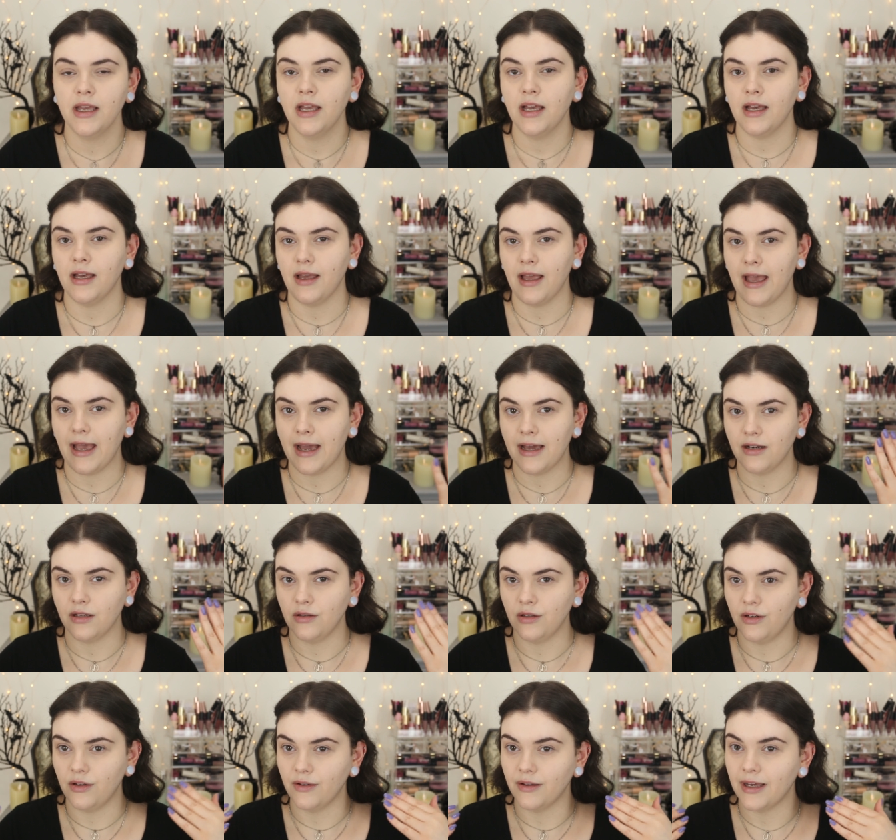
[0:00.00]
add a
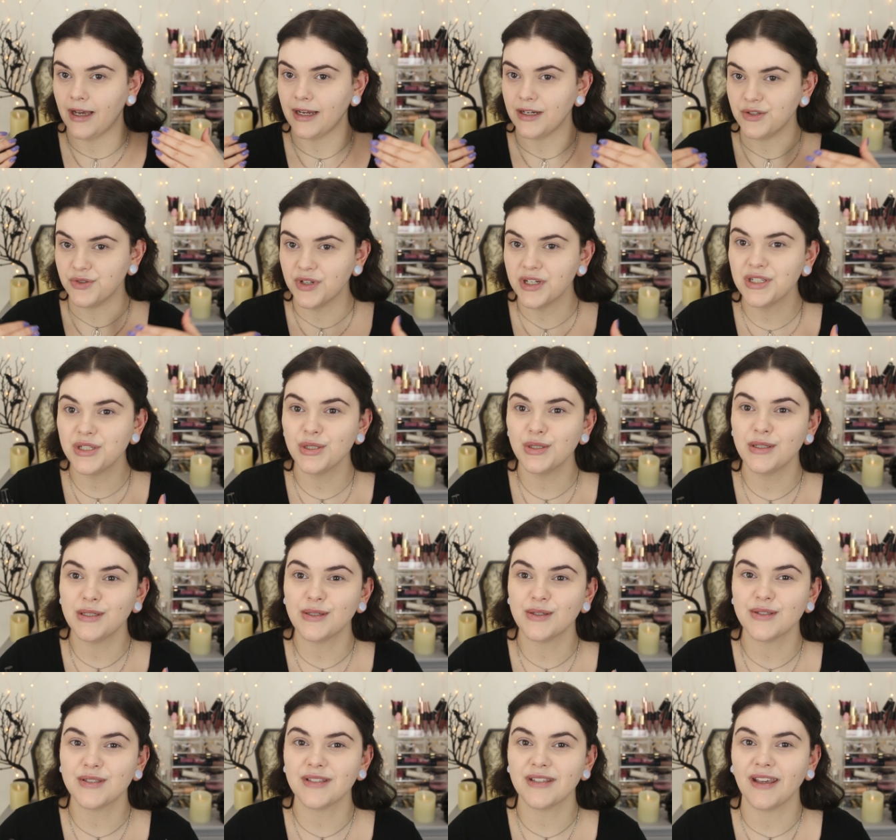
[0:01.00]
little hydration to
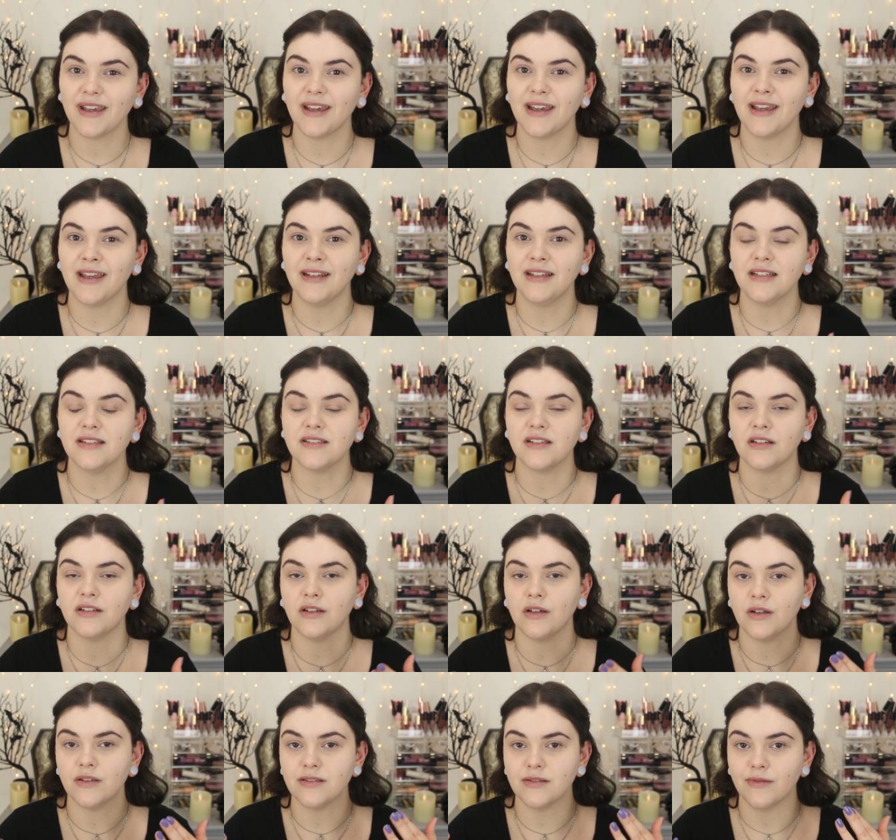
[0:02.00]
your skin. It's going
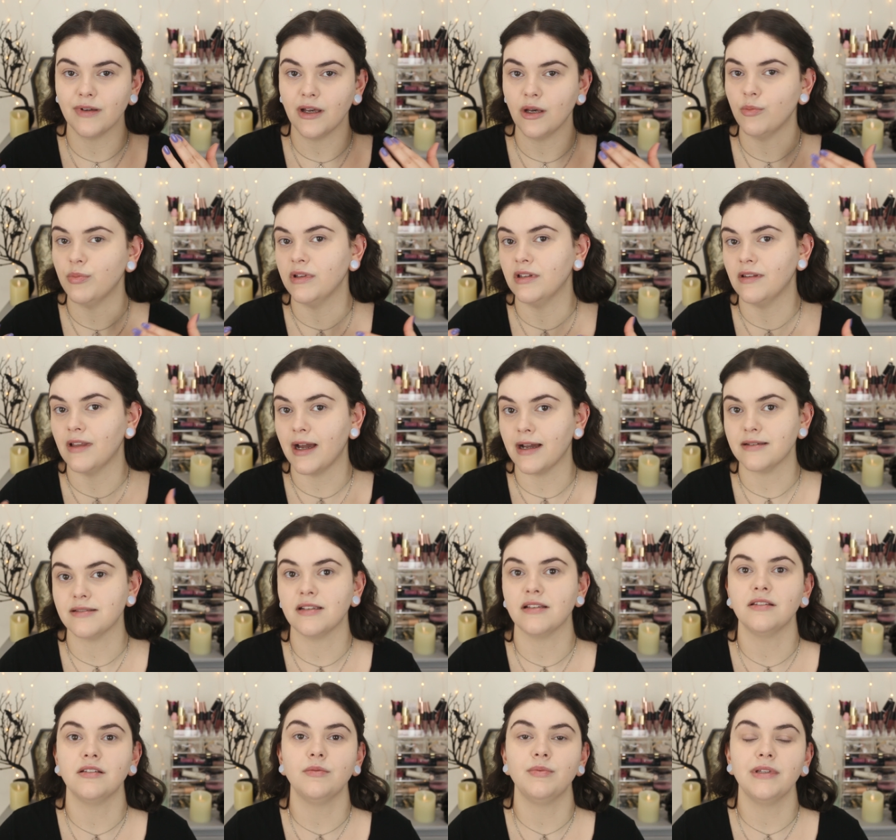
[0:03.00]
to also help it last
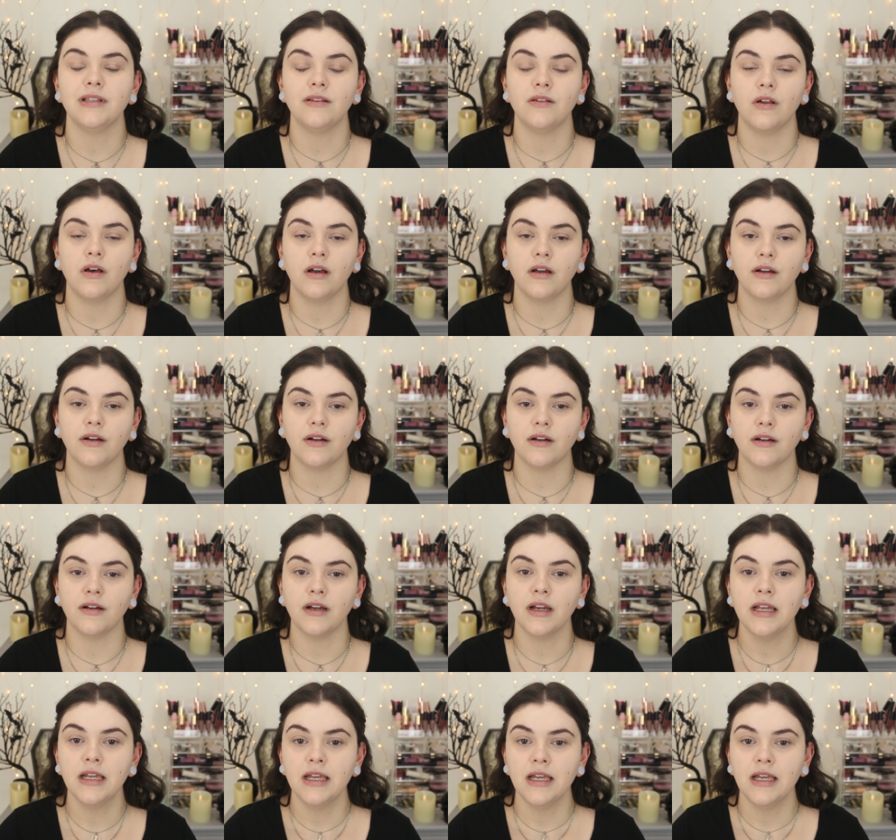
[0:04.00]
a little bit longer.